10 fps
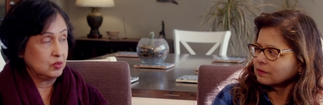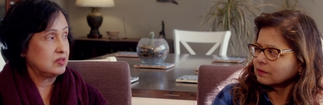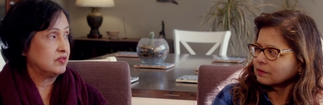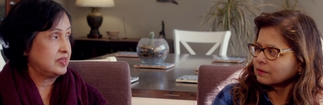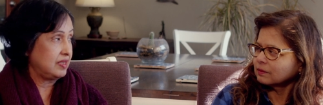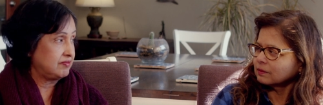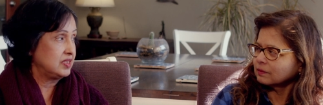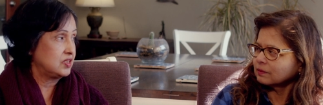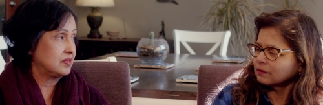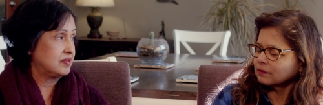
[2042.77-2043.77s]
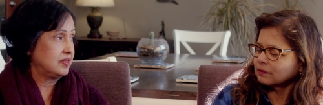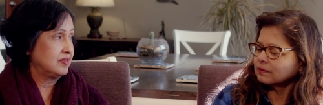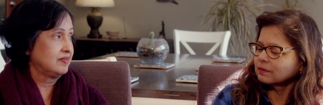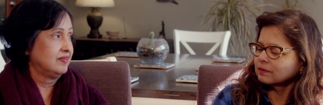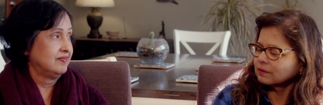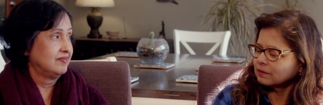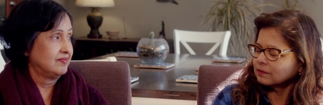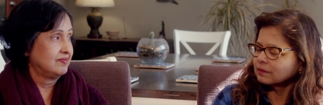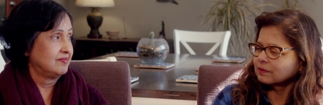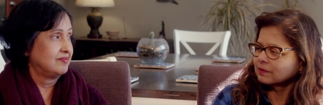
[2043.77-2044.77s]
Speaker 1: clothes for seven children.
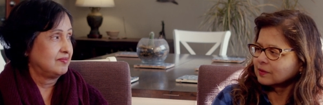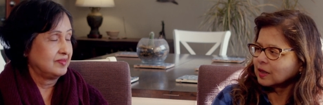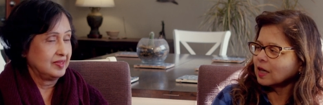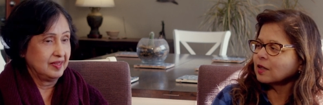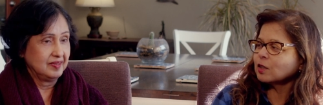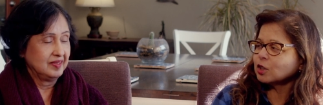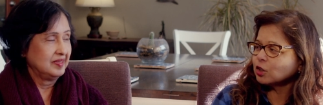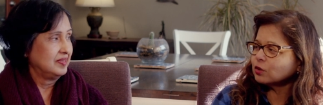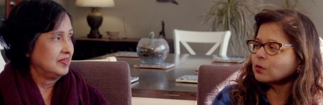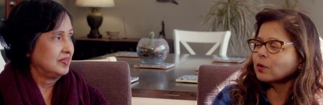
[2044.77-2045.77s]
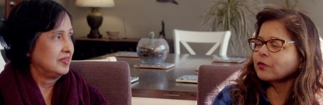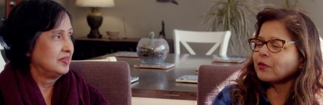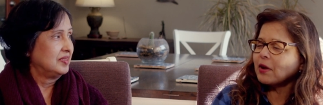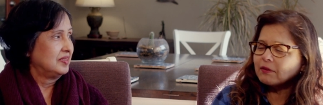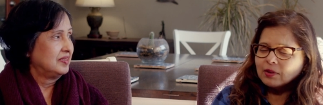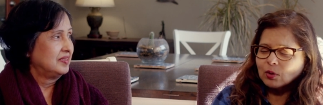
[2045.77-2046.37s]
And the
Speaker 2: children were very